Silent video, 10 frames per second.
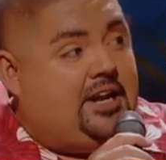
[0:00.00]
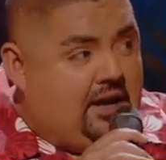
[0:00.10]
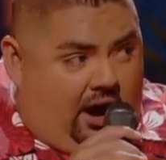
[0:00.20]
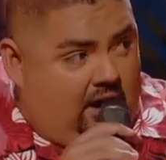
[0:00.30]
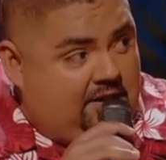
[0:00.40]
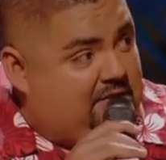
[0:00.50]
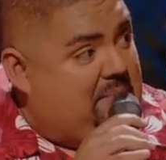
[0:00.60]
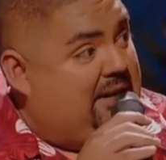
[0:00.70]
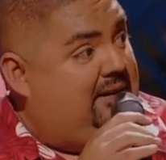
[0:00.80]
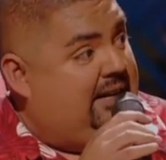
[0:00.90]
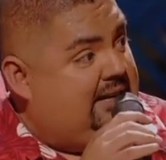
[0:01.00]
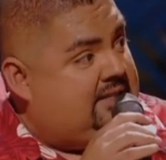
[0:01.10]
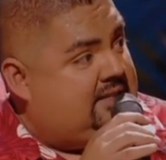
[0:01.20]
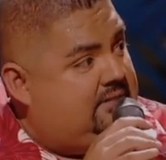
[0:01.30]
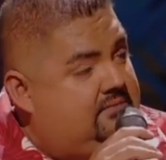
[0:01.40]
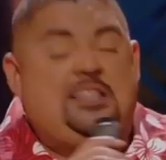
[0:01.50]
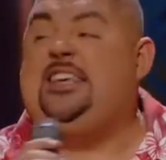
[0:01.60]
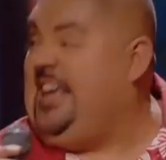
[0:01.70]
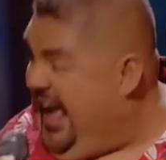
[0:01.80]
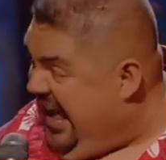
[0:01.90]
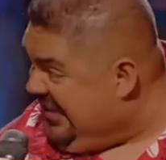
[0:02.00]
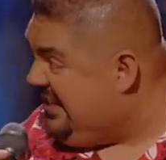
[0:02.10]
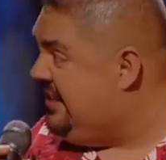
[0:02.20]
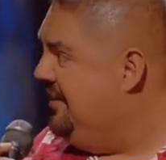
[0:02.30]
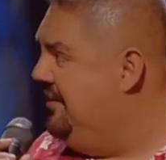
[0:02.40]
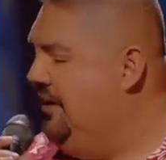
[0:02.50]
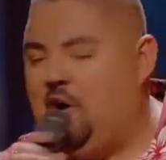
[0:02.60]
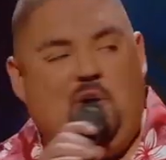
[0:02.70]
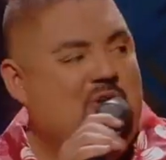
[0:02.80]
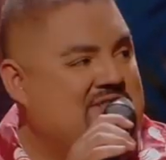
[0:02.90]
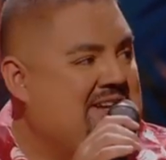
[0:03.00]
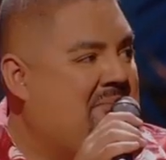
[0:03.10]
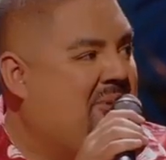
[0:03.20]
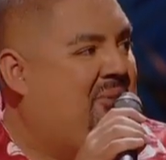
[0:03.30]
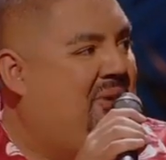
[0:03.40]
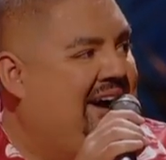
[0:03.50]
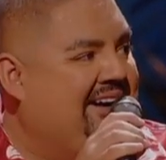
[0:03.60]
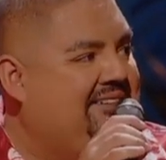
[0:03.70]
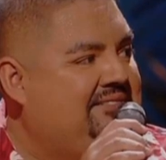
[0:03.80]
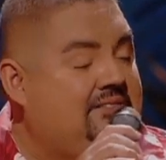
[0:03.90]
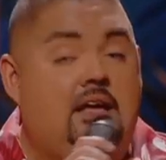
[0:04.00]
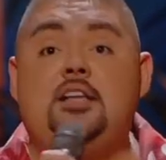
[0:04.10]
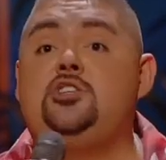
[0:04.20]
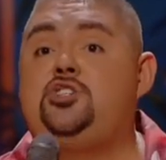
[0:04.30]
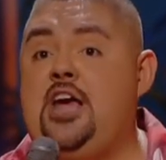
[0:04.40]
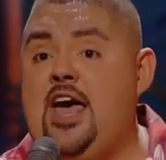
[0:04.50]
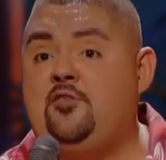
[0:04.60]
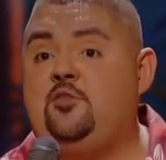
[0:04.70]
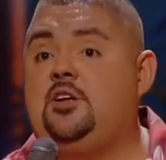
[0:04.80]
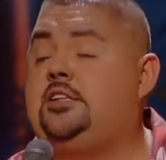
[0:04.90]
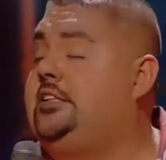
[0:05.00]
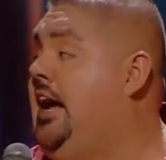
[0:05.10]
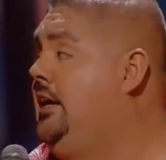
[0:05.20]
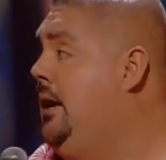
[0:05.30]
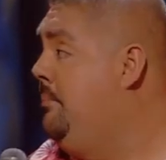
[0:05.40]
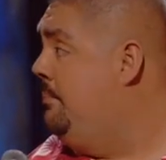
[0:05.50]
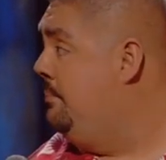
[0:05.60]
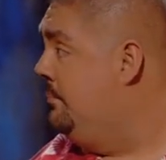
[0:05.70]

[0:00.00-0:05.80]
in all of the Middle East? Yes! Who's #1? Jeff Dunham.